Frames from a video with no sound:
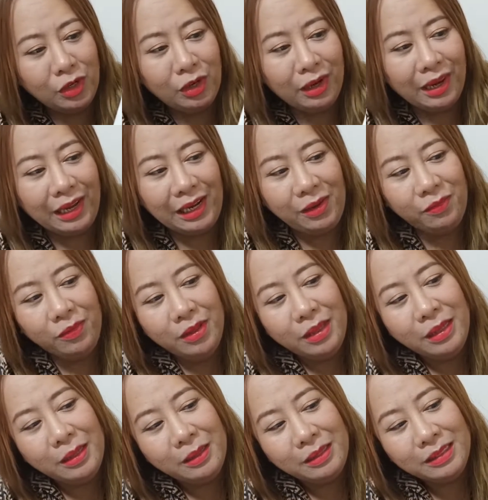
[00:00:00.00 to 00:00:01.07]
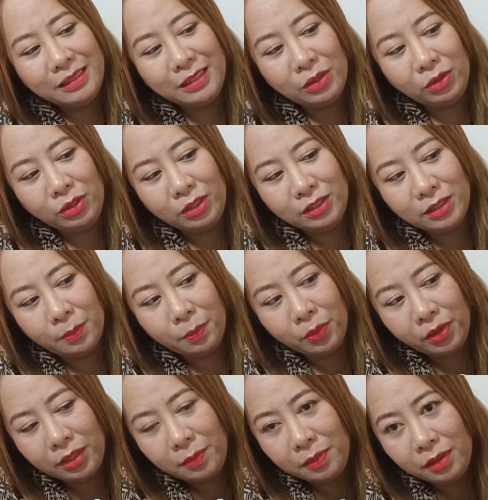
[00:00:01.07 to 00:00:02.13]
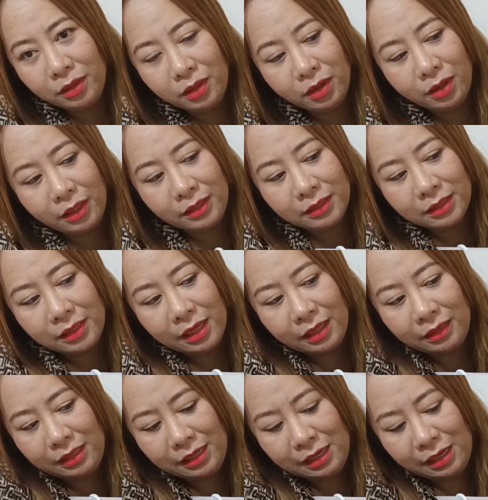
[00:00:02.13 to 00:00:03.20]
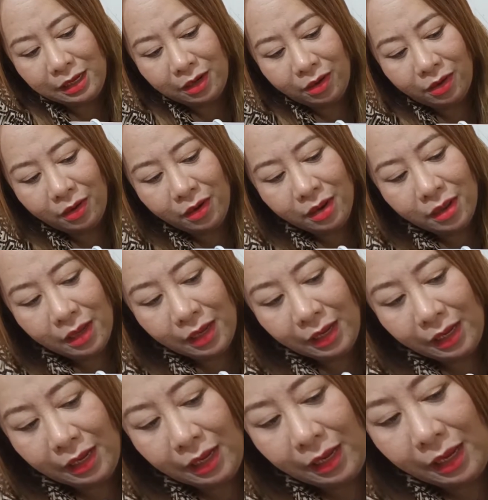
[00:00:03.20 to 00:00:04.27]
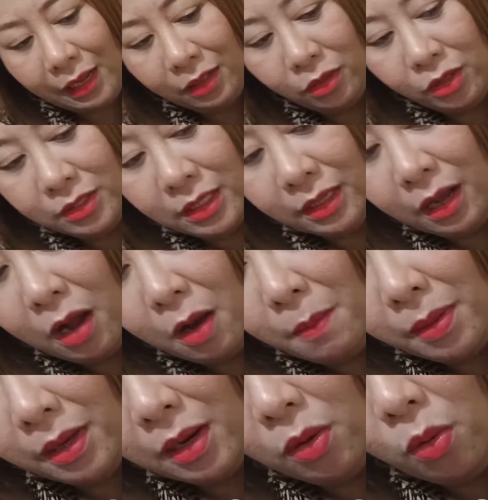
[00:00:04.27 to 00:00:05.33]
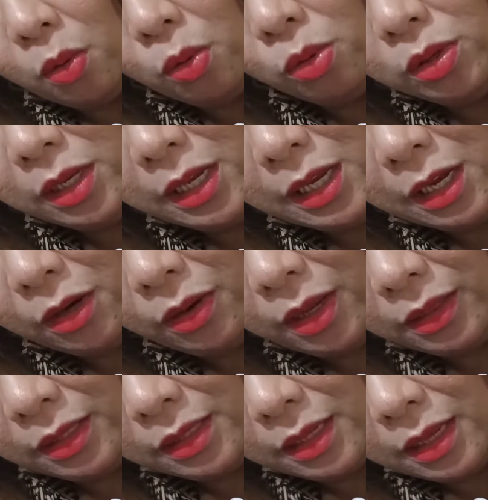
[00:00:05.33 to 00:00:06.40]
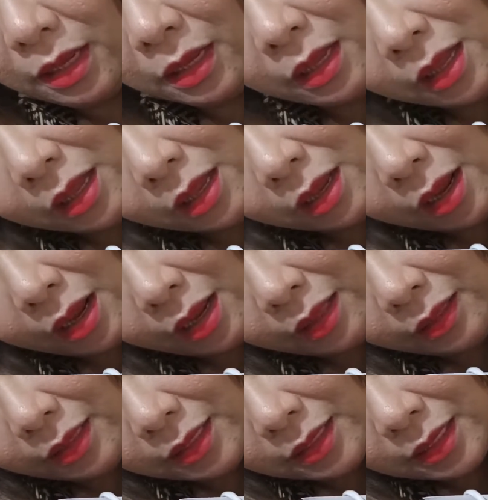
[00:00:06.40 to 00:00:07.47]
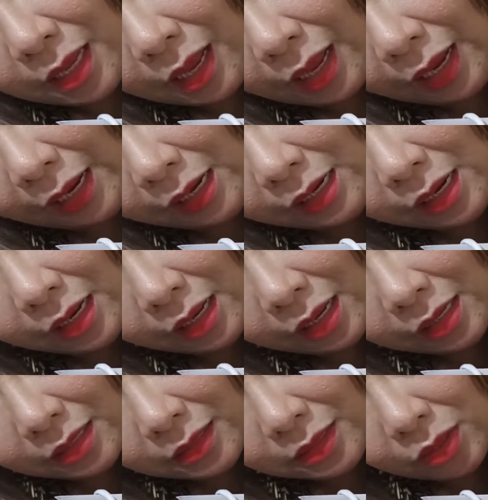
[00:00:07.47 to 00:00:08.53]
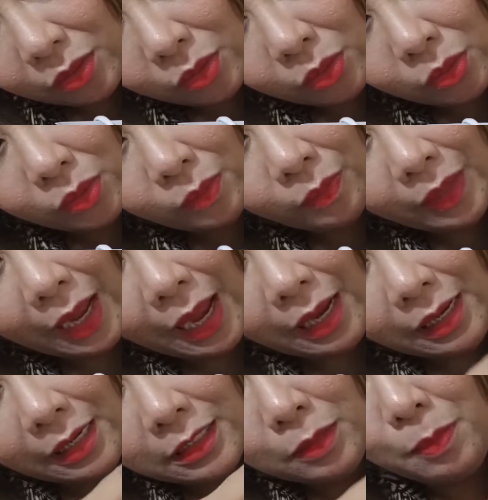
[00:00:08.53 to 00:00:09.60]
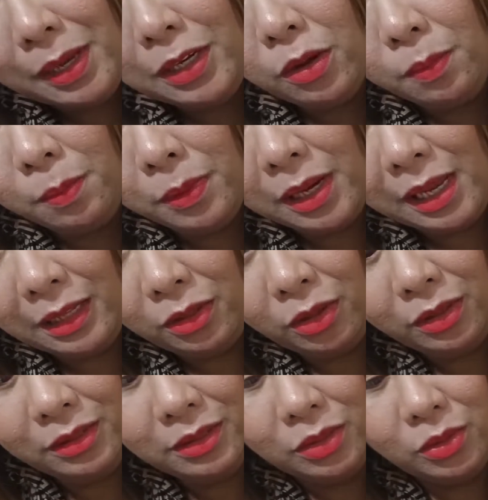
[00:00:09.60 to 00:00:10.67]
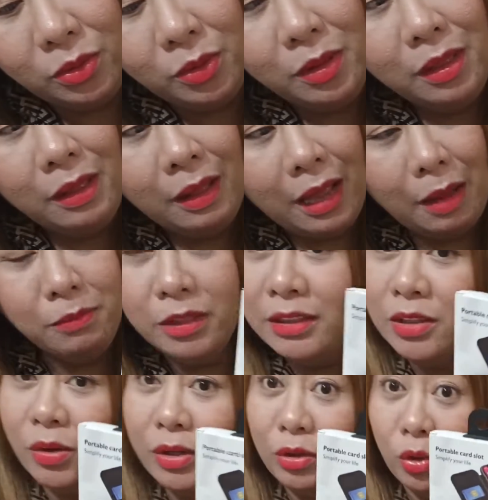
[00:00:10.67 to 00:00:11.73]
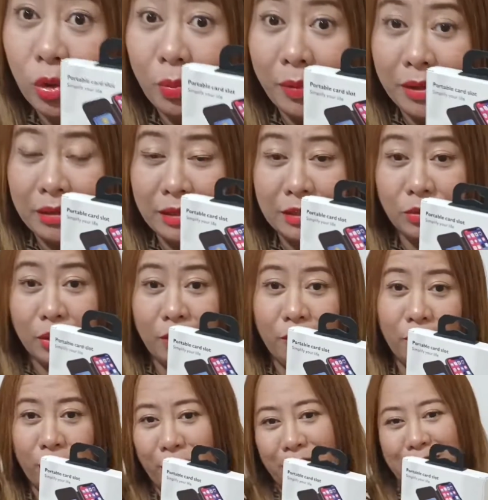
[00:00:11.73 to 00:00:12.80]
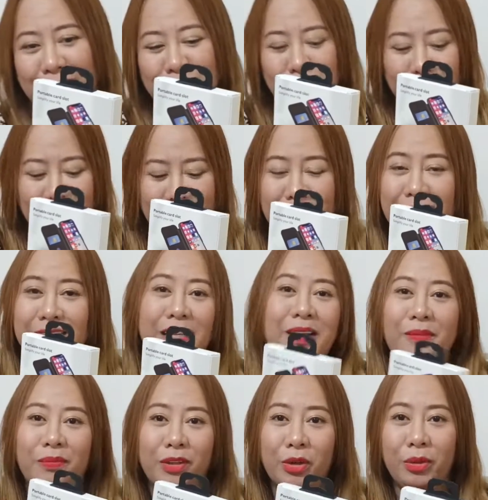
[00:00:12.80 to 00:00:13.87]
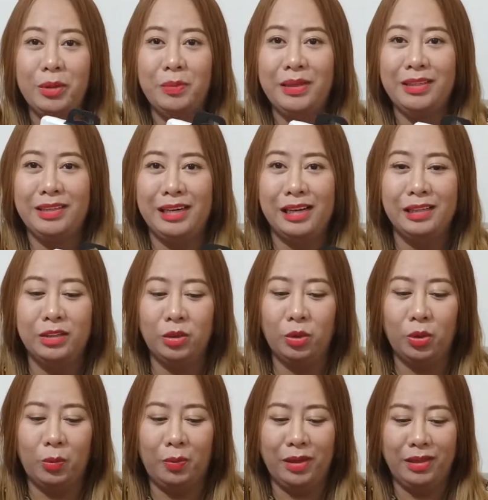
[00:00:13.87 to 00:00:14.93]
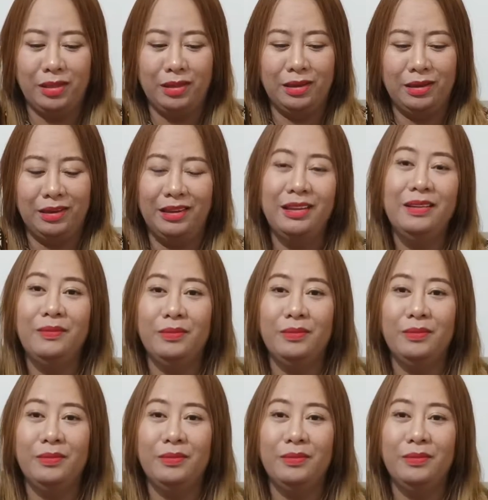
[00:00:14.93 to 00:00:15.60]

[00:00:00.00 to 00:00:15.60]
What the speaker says: your life. So there's a portable card slot here, and there's a camera hole here at the side. So, and it's made of leather. So I'm just going to open this one first. So at least there will be thrill to open the